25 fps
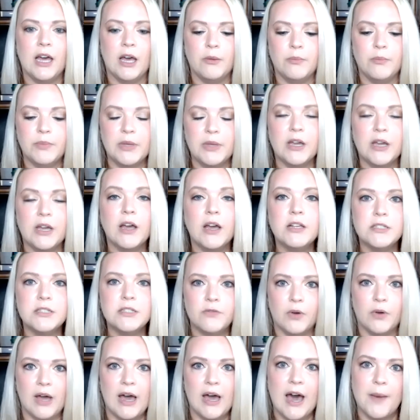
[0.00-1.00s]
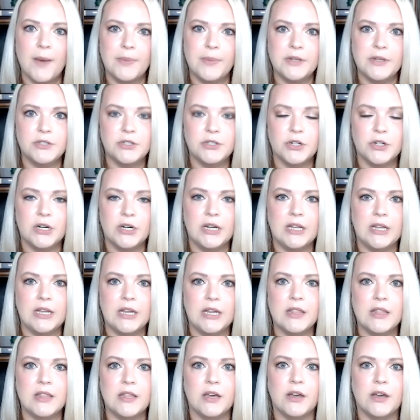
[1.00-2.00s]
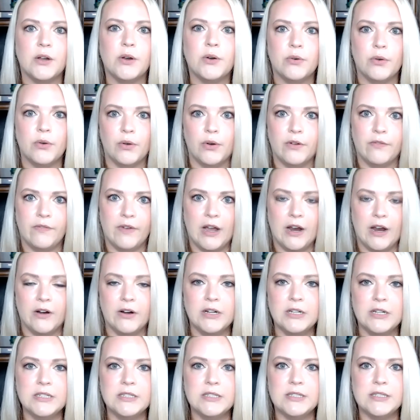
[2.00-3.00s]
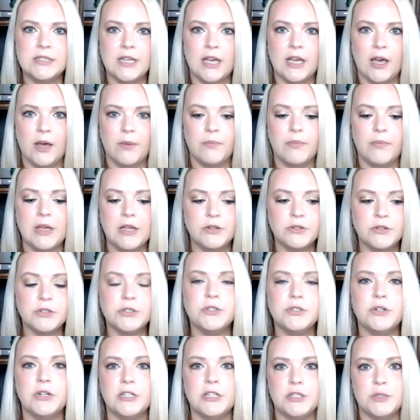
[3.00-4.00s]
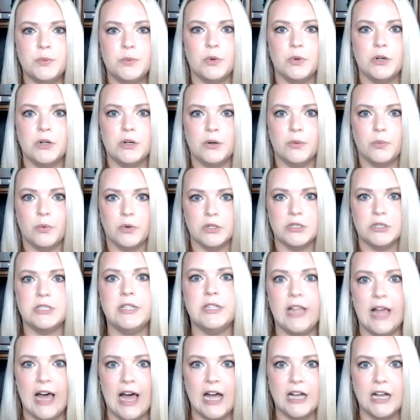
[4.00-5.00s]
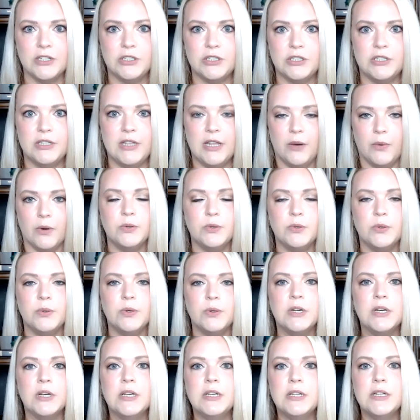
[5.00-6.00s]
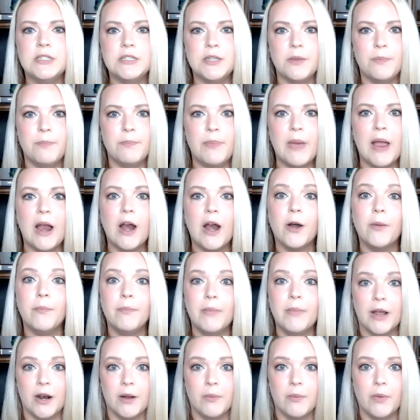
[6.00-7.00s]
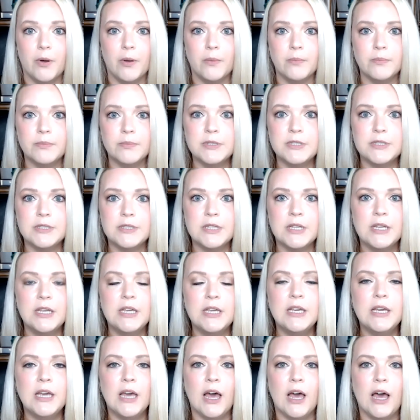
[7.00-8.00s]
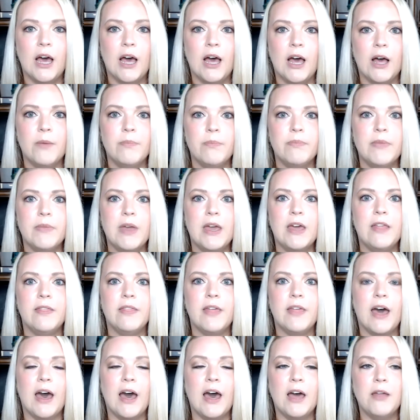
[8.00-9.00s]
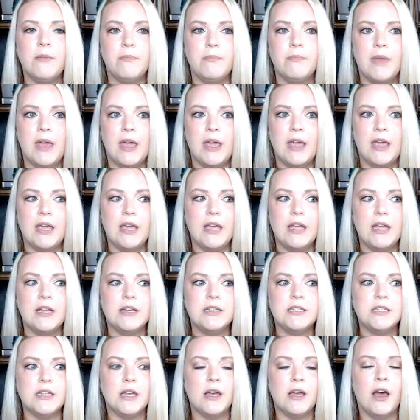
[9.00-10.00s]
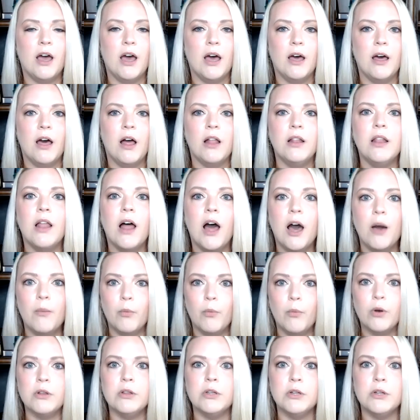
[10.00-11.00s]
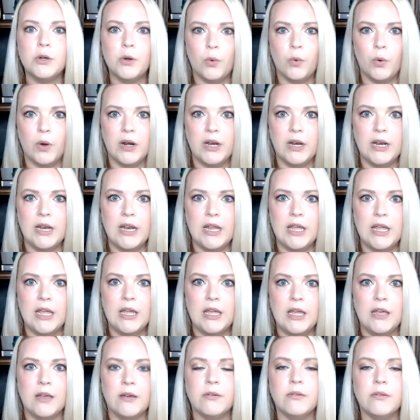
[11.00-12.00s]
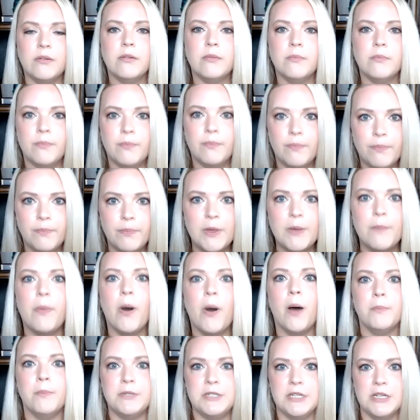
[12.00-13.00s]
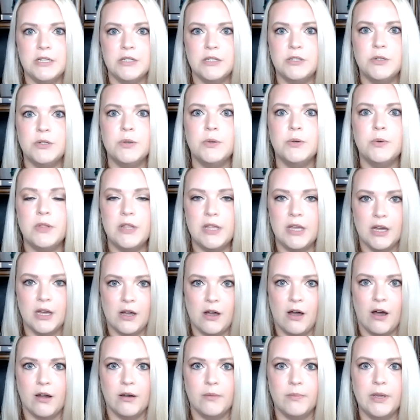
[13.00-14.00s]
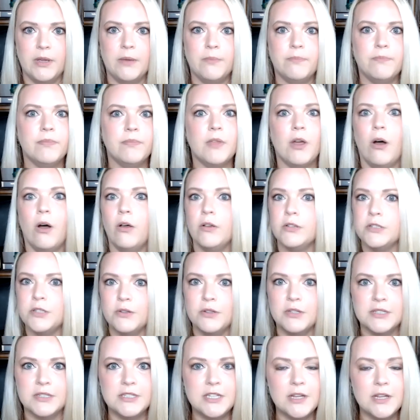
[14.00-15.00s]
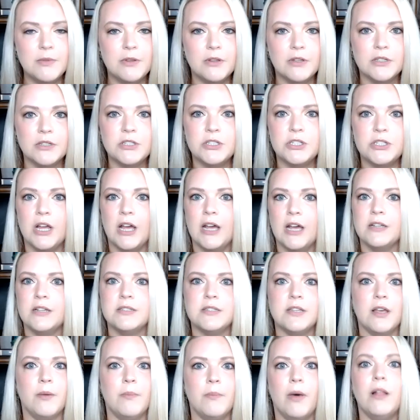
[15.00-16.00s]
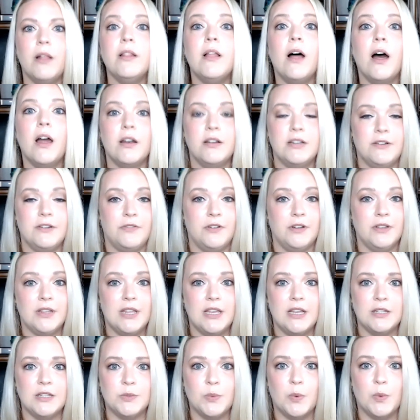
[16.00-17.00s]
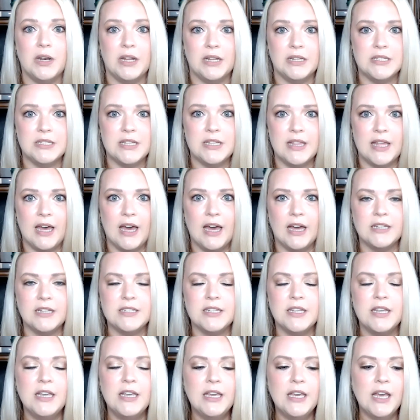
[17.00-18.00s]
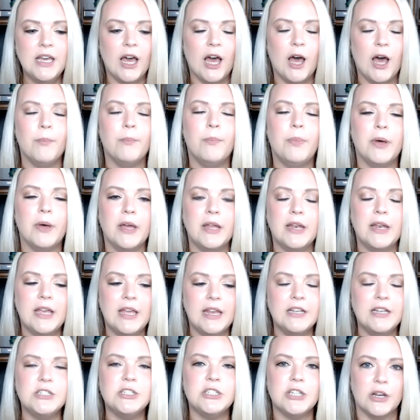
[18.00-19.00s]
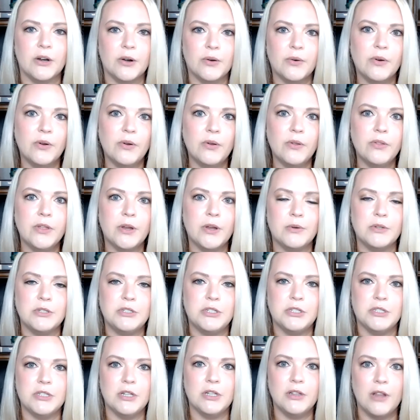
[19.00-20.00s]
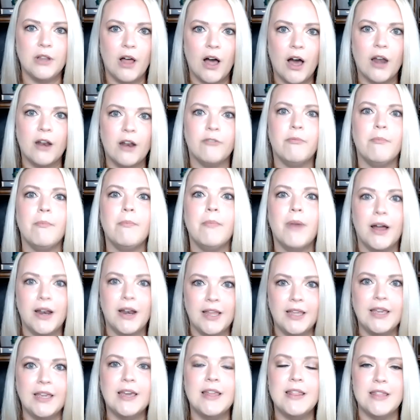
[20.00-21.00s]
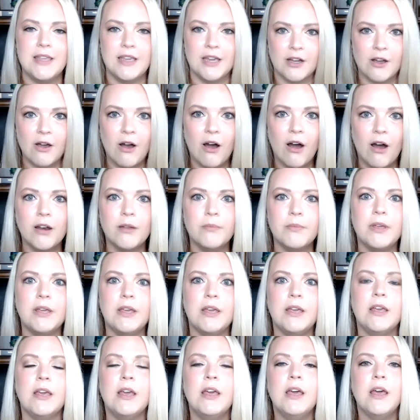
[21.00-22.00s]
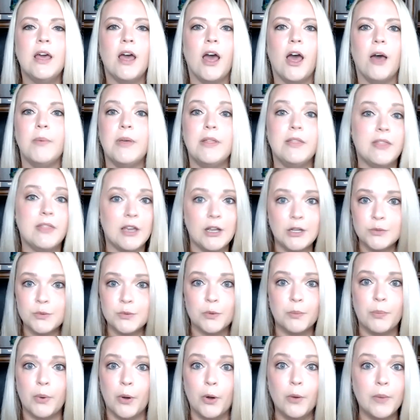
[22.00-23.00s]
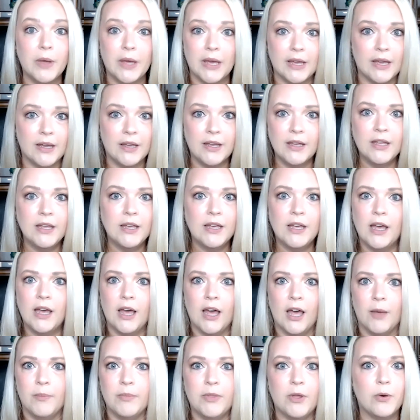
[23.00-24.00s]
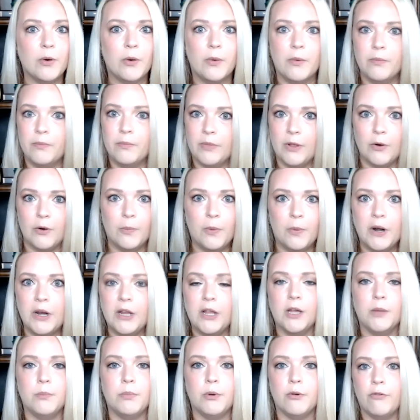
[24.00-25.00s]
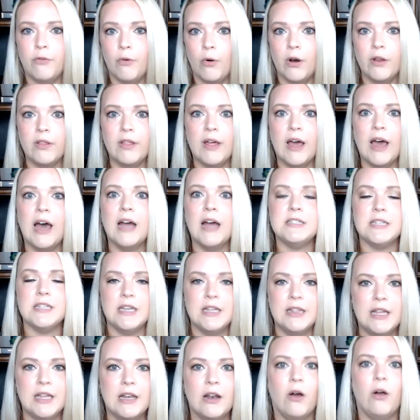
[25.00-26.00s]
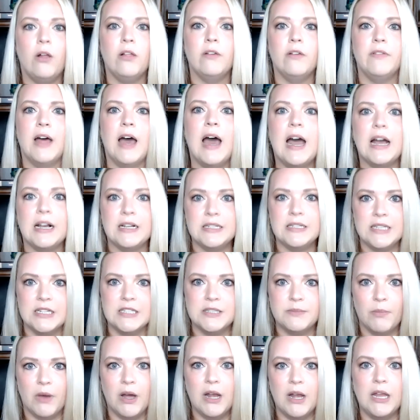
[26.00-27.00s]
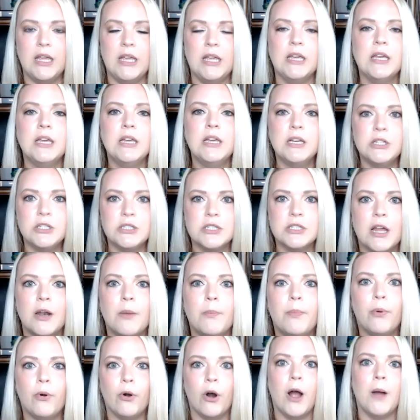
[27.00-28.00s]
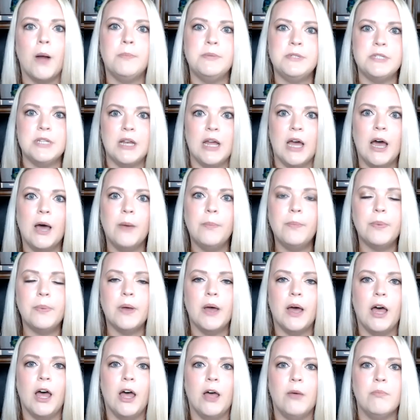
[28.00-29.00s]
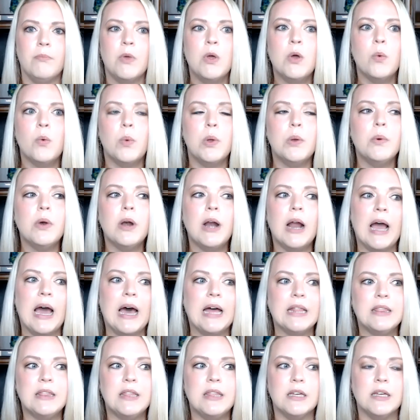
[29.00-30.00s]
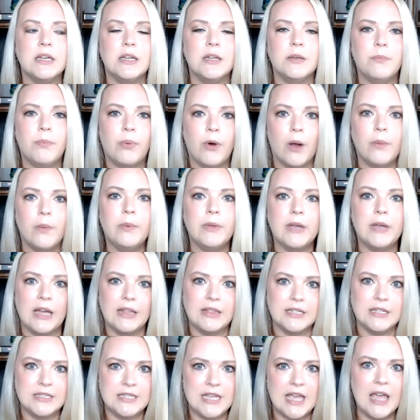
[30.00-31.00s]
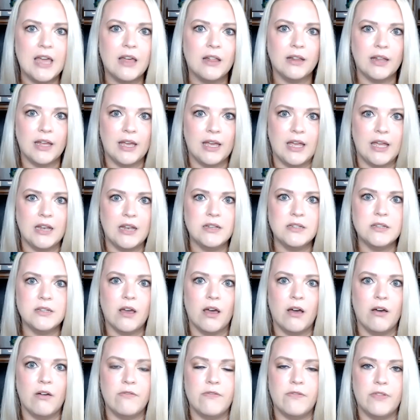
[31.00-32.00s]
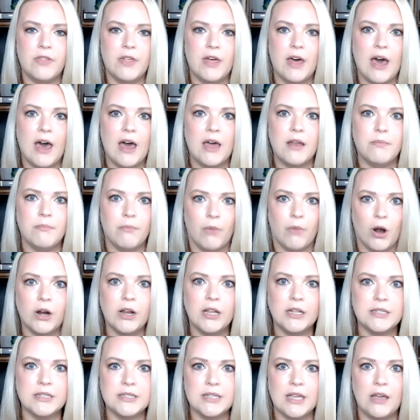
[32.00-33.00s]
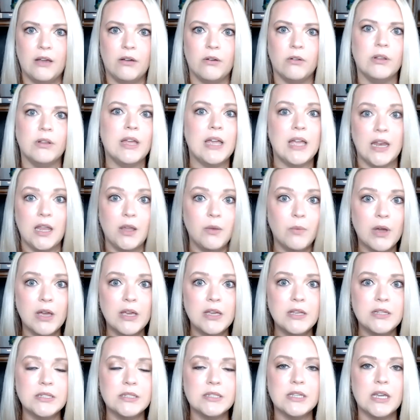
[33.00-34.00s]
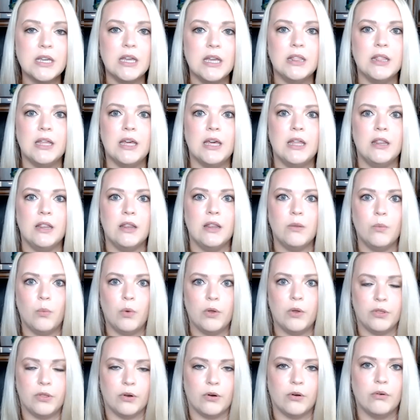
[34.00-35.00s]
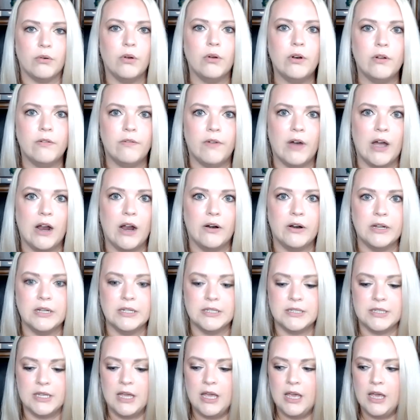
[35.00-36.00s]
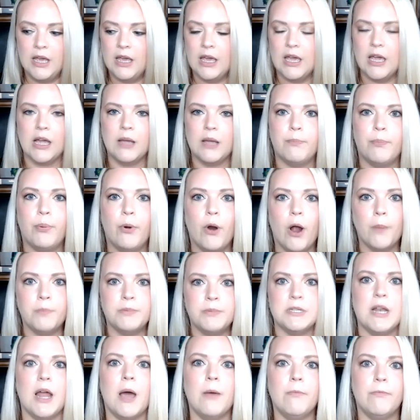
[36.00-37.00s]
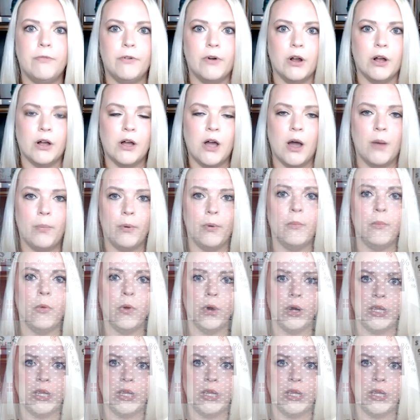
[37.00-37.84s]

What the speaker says: because of what happened during the coronavirus, interest rates were slashed. They were cut to bare minimums. And that made a lot more liquidity be pumped into the economy. Also, the stimulus checks, a lot of different things went into that. But in general, there was just a lot of money in the economy, and things were booming. They were pretty good before that. And then all of that excess money just kind of propped it up. We were probably at the tail end of that market cycle anyways. And then with the coronavirus, it propped it up for a couple more